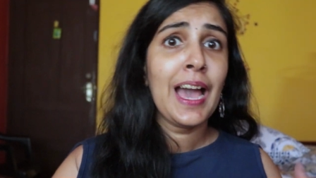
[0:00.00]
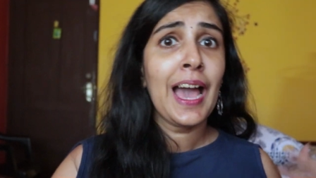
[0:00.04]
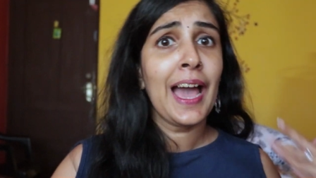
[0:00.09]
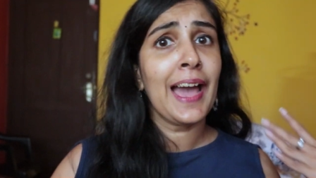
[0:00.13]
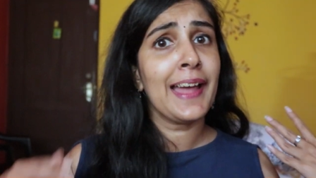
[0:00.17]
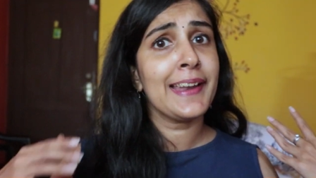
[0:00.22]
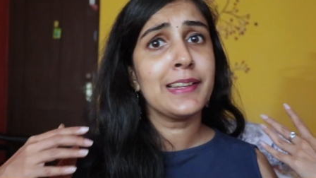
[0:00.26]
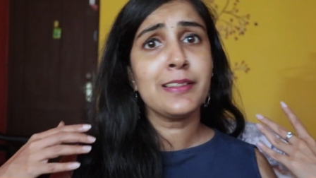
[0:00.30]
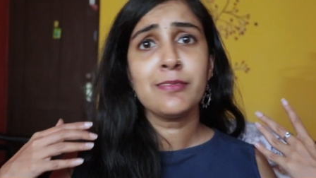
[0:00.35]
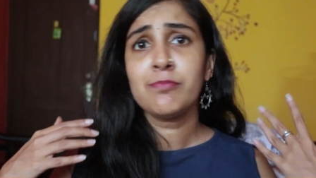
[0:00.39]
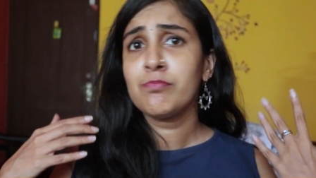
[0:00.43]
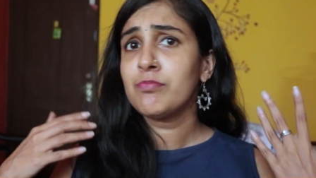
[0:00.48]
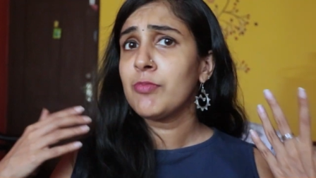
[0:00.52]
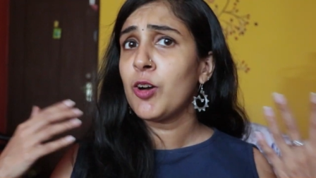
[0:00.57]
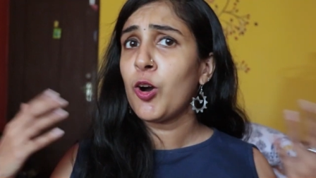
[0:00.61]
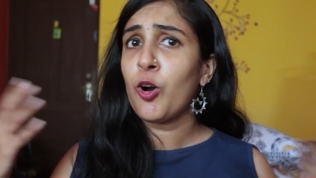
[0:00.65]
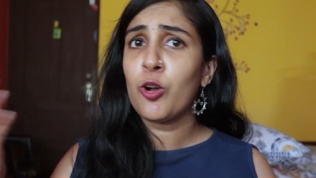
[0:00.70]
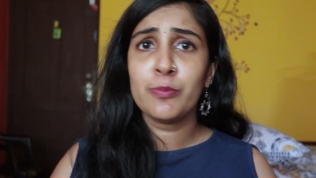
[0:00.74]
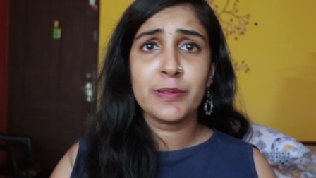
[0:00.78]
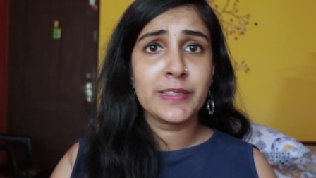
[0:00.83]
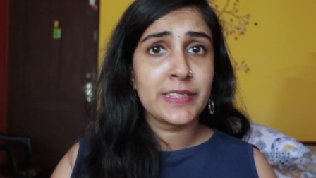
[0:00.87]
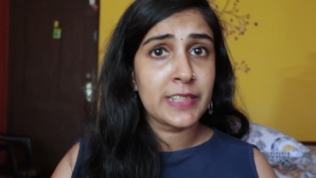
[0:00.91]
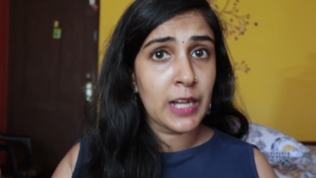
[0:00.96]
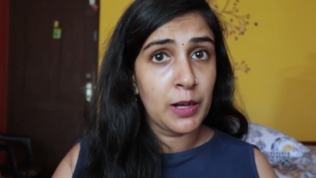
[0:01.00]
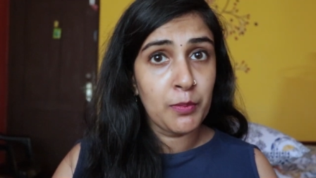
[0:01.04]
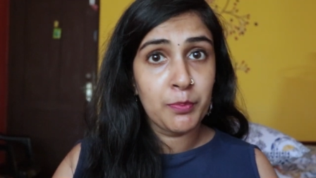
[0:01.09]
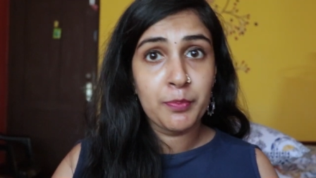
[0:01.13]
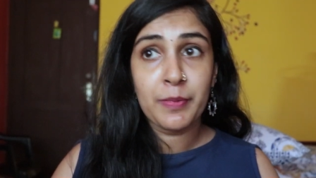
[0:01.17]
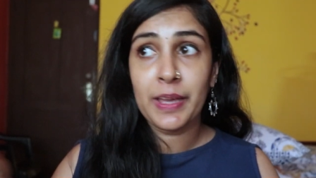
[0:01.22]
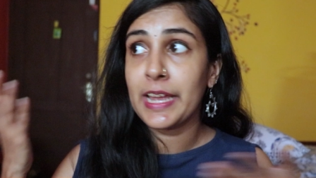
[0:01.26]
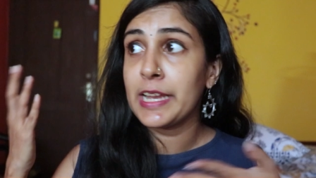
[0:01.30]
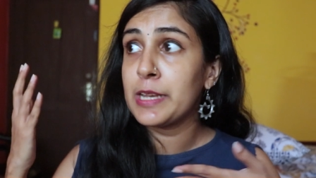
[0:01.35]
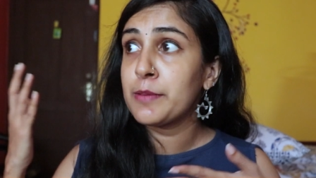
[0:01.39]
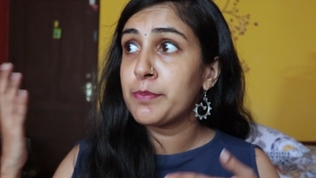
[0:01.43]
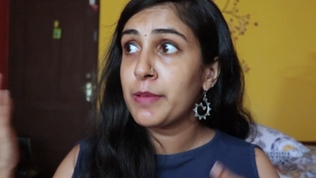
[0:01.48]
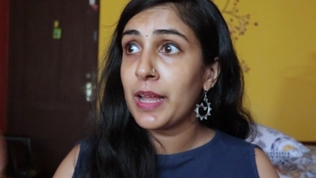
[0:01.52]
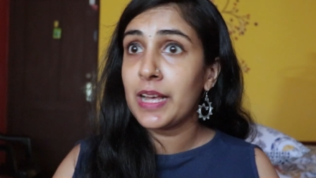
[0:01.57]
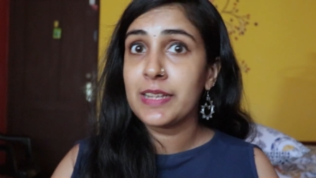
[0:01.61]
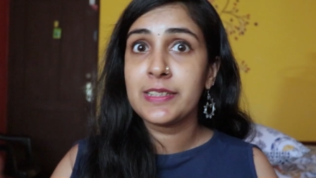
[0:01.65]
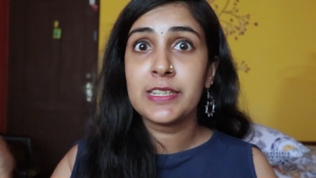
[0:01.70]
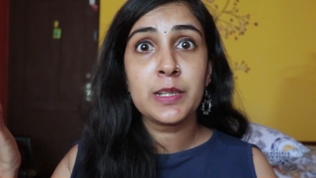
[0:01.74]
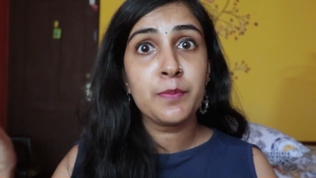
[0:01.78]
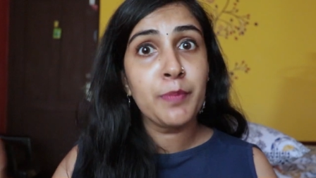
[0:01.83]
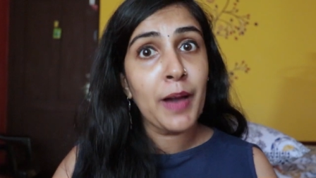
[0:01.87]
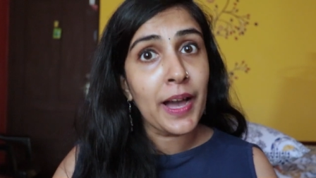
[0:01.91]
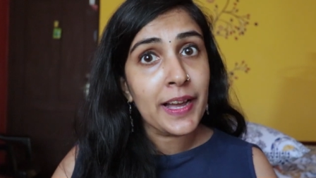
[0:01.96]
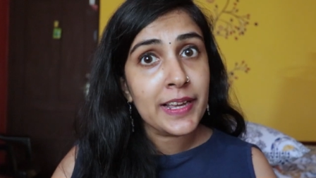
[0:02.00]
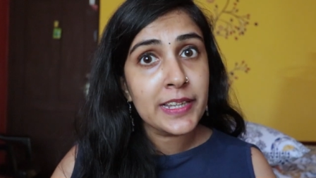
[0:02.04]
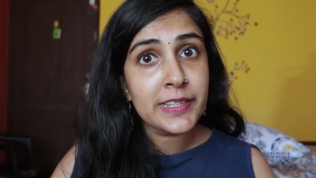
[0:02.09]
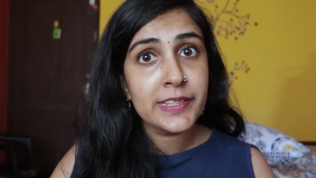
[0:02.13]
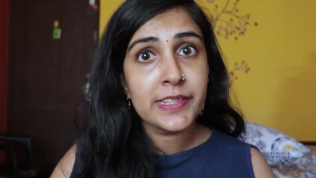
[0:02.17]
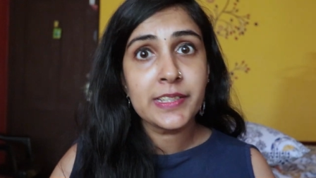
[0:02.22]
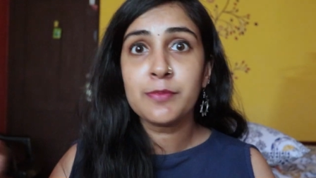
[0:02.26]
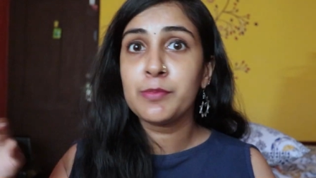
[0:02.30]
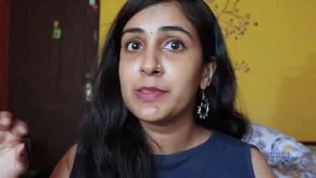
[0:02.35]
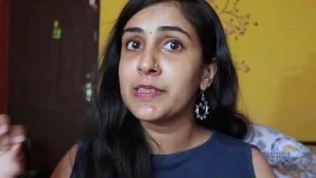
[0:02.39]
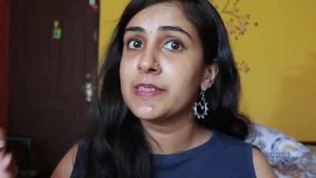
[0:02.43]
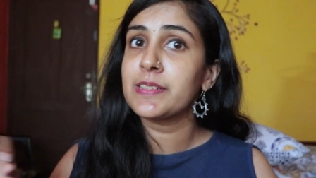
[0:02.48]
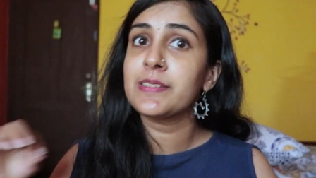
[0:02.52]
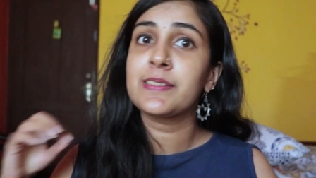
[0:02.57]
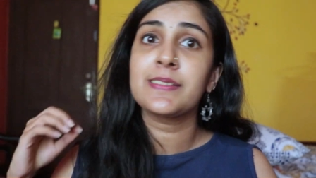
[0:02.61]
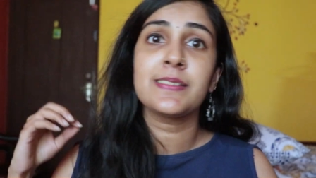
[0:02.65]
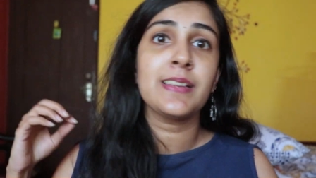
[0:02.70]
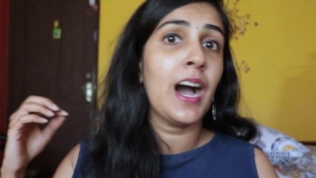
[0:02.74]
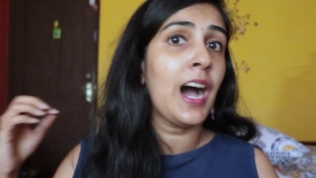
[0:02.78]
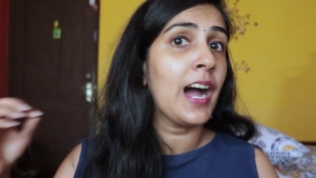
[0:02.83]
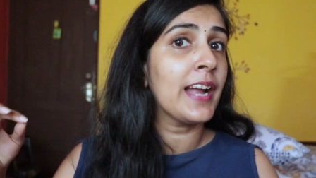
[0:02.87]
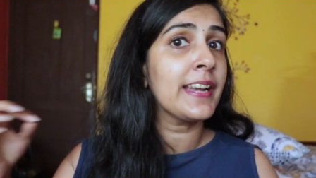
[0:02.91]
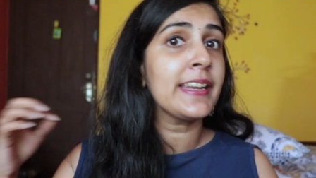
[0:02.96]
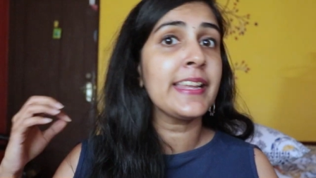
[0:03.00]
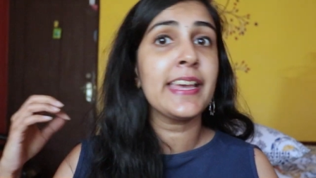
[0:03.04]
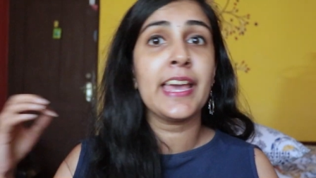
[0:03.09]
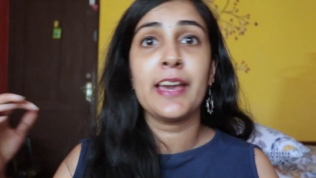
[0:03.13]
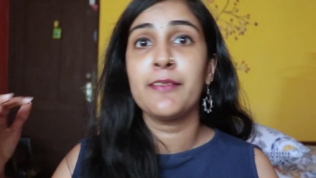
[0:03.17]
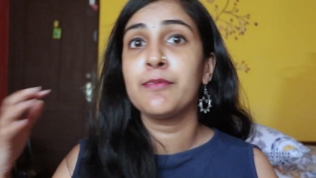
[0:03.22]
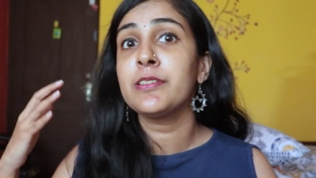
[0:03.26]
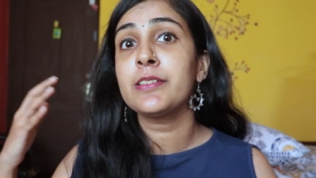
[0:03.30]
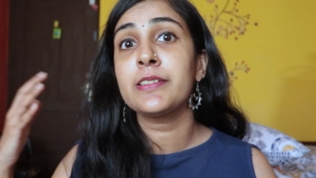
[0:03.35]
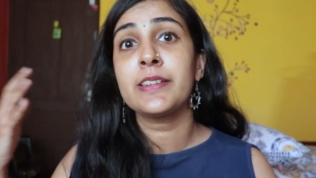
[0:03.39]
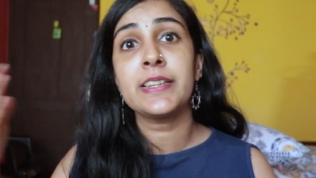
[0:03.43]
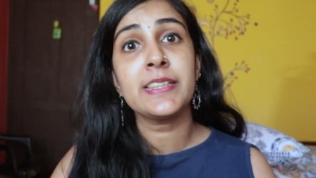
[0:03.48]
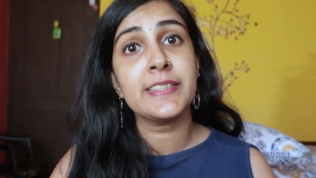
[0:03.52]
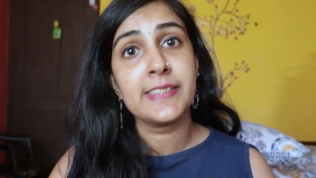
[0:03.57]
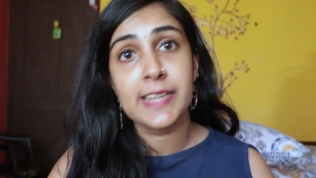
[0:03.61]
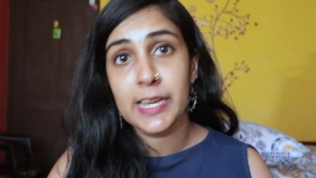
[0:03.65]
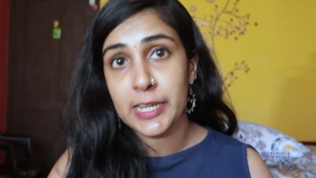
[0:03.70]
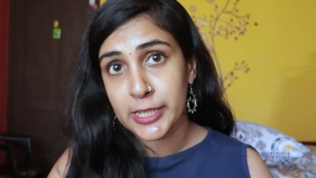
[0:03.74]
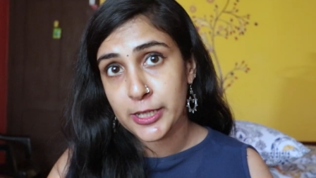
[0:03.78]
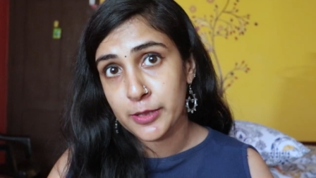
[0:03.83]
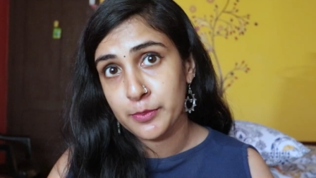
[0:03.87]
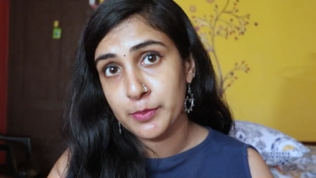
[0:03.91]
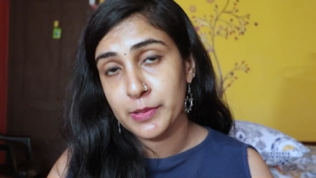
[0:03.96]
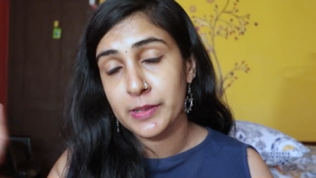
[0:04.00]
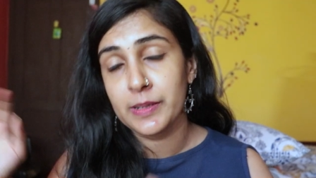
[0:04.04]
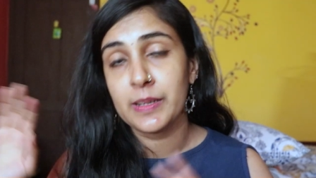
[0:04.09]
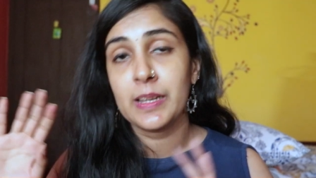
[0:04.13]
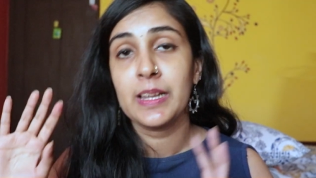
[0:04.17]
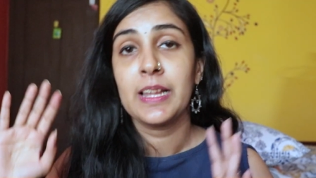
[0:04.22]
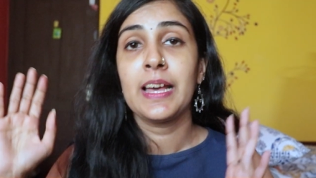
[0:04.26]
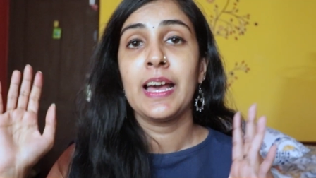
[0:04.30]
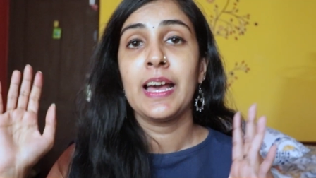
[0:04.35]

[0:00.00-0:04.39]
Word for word: and always come in plastic packaging which is hardly ever recyclable